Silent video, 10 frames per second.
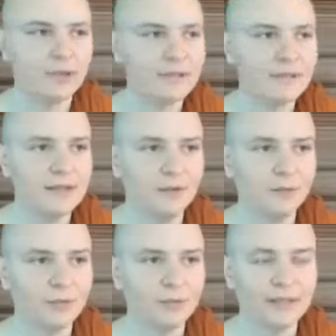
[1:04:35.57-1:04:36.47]
We can see
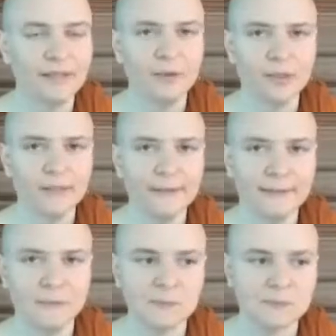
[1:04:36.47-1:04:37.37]
it right here, right
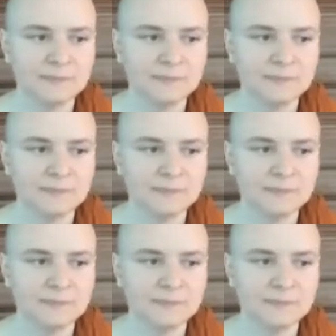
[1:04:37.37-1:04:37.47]
now.